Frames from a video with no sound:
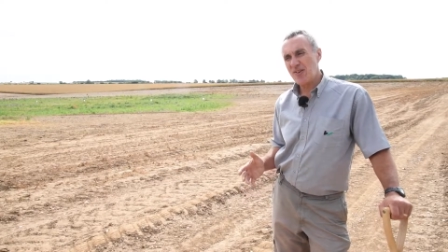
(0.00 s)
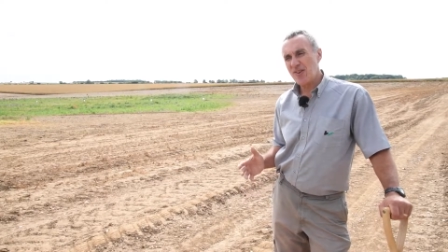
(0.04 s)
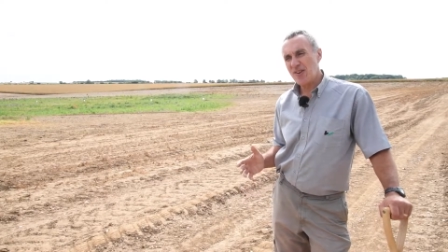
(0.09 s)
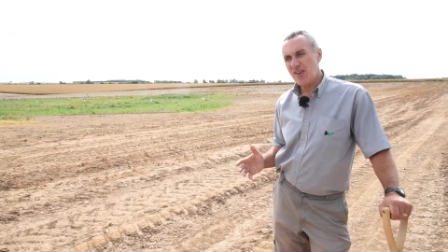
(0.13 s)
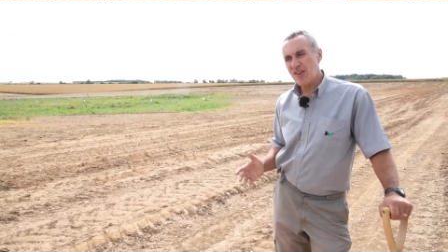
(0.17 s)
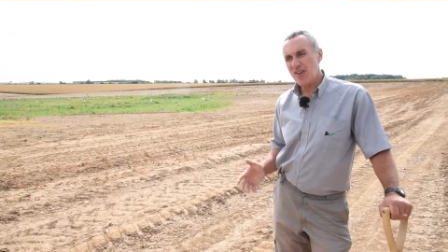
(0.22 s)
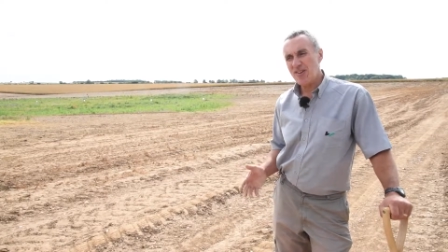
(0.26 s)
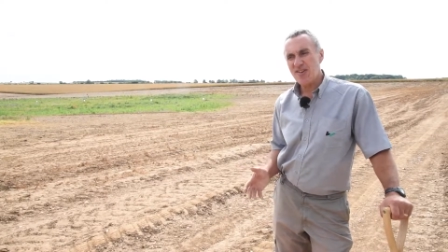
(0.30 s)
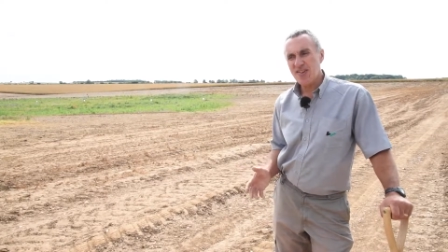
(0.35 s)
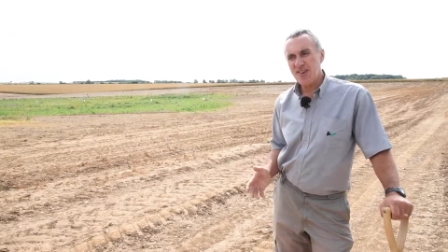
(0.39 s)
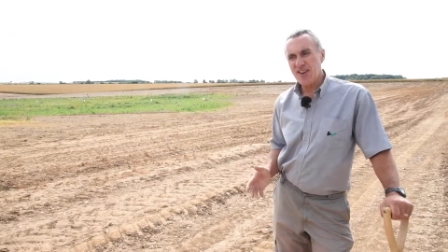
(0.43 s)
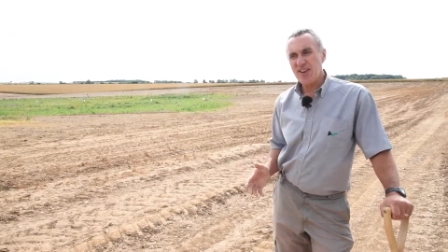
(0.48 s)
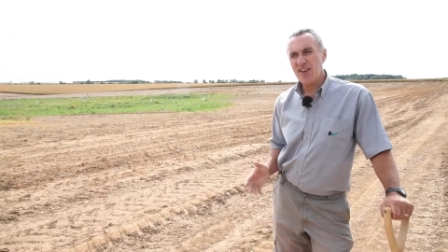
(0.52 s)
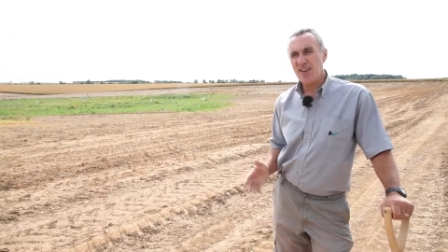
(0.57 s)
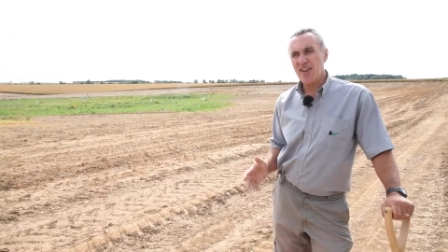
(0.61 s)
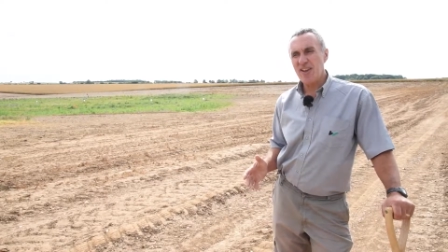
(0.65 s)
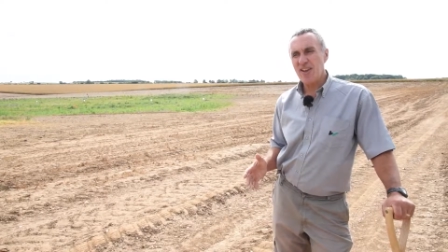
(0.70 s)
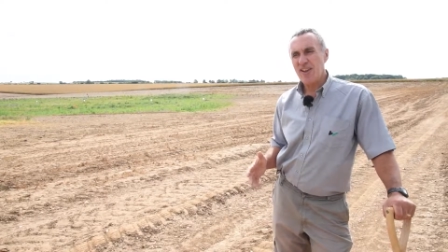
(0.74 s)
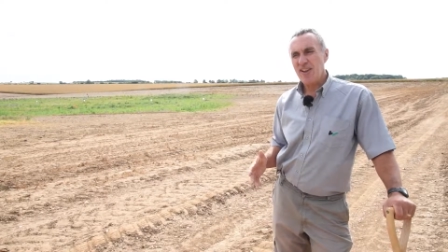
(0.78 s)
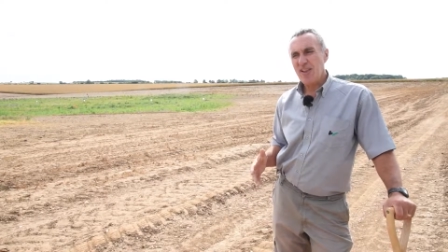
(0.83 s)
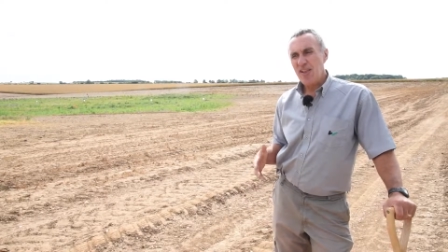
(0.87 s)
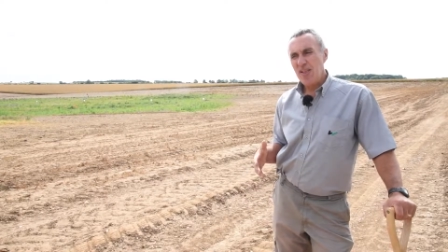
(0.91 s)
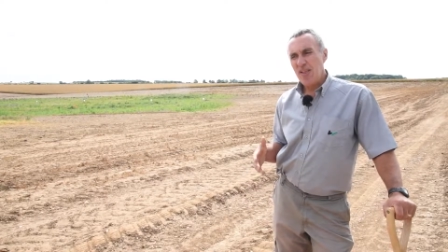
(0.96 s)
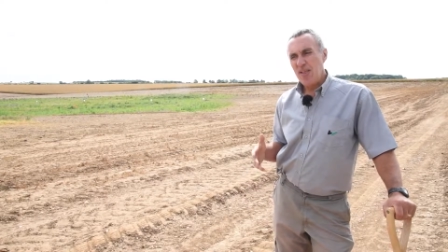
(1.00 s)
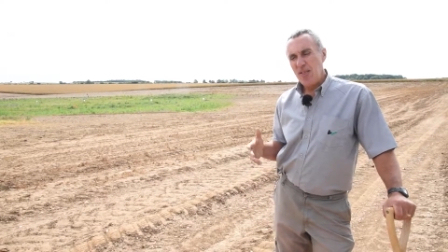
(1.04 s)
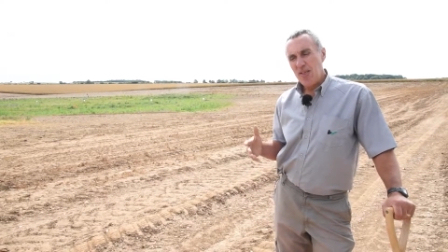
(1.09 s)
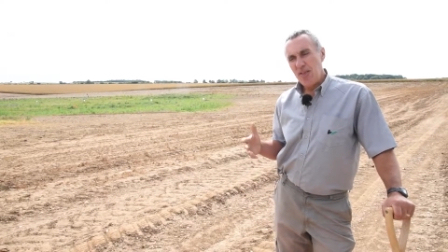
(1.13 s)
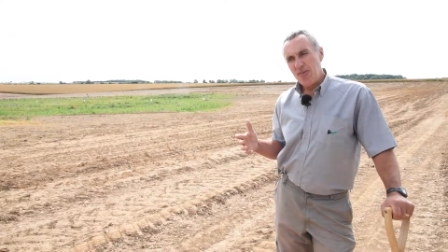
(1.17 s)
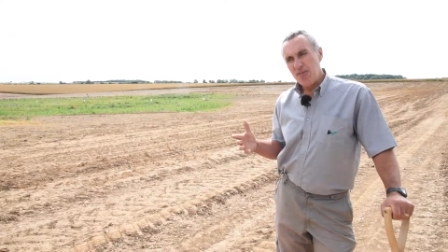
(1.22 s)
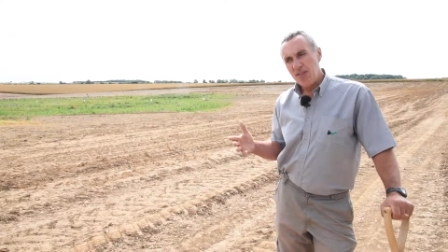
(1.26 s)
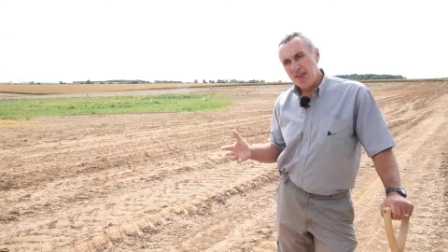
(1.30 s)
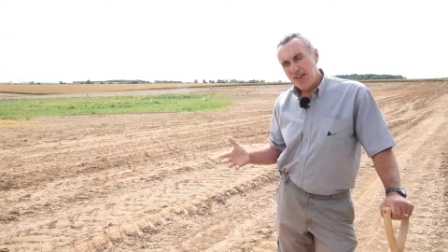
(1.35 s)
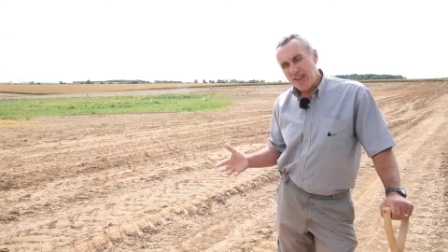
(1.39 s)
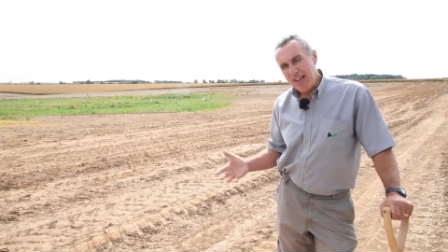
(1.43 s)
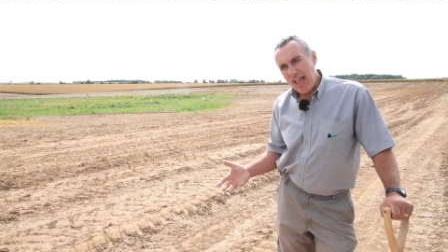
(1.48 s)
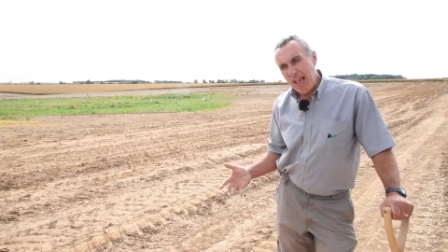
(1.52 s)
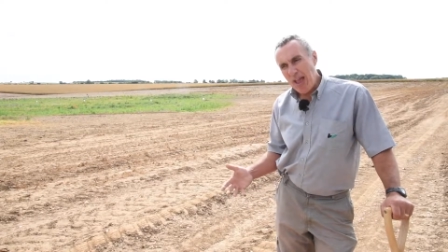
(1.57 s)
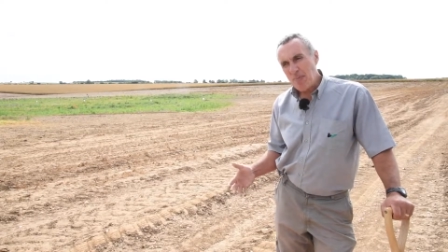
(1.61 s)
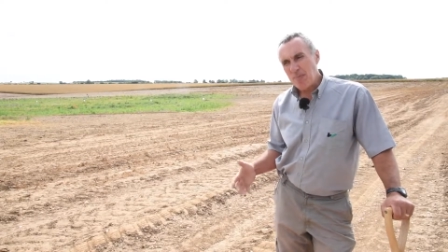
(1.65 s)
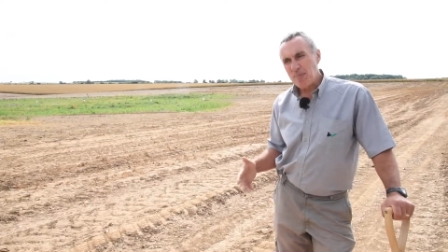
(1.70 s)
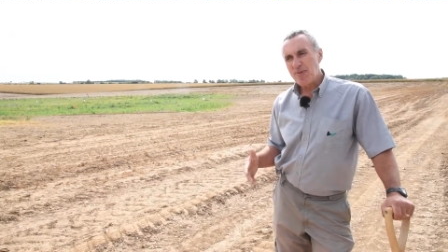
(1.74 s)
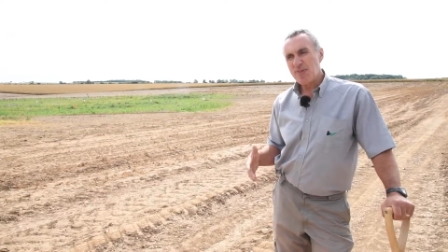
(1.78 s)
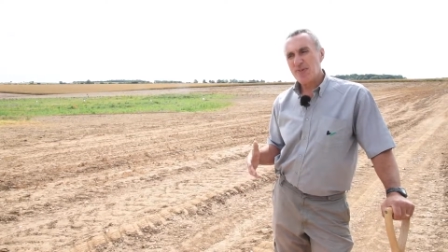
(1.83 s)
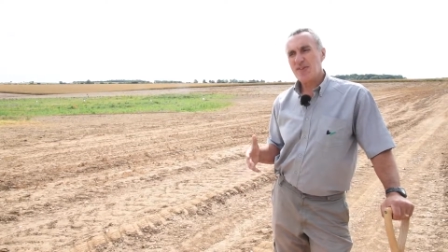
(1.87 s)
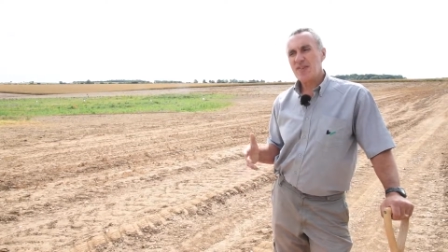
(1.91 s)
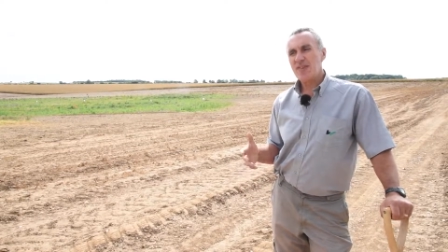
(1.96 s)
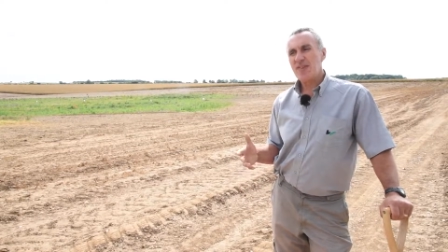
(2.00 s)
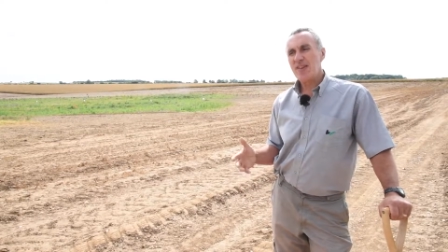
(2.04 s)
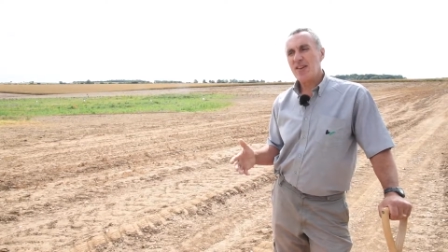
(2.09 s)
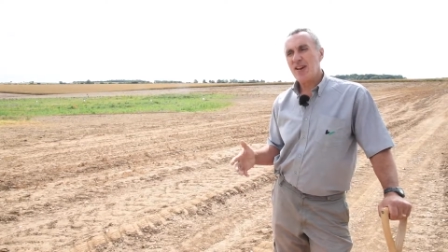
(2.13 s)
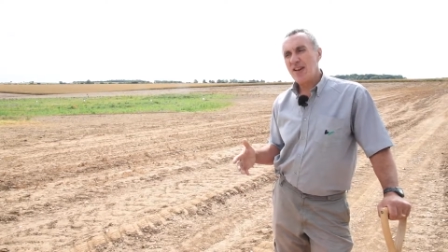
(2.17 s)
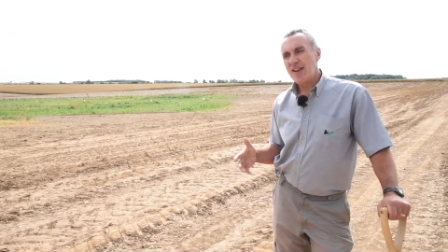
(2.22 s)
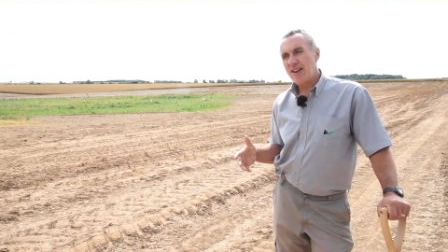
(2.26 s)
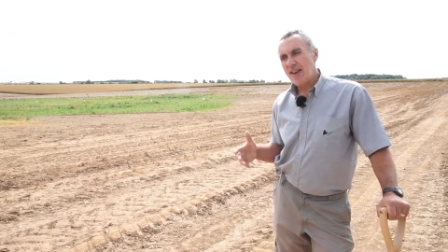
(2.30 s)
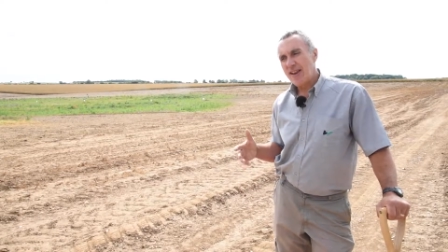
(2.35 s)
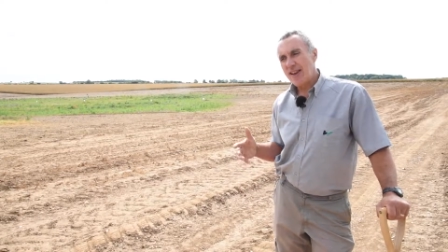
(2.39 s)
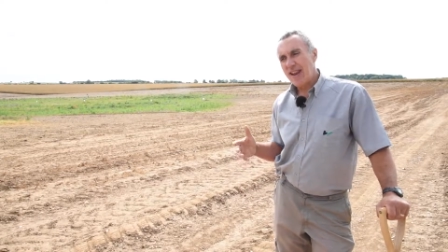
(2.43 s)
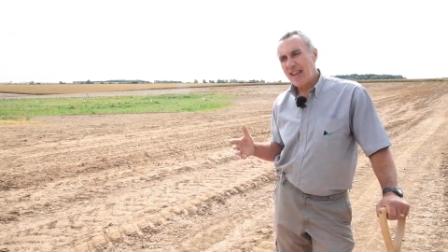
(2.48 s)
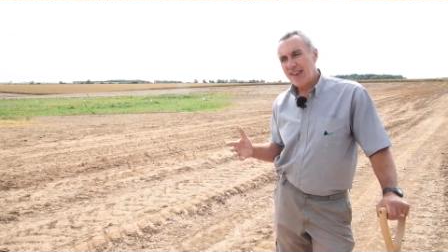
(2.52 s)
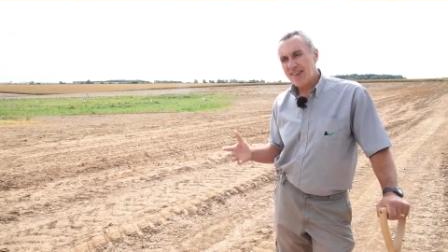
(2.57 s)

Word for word: consider, the depths and